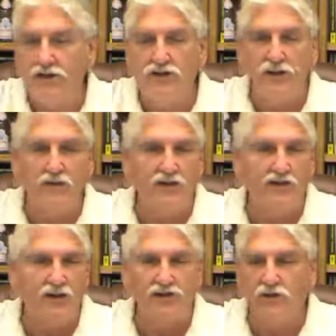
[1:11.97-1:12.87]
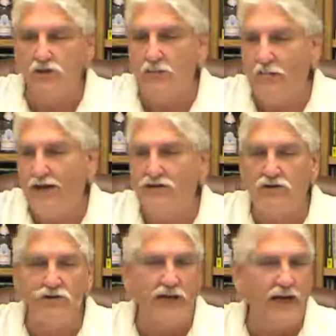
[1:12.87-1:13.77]
system and essential in the
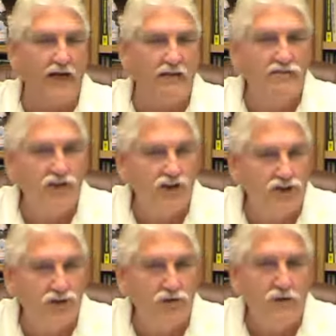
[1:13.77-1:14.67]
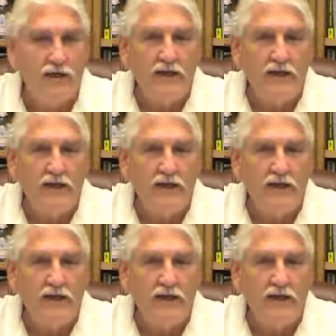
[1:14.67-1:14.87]
muscles, connective tissue.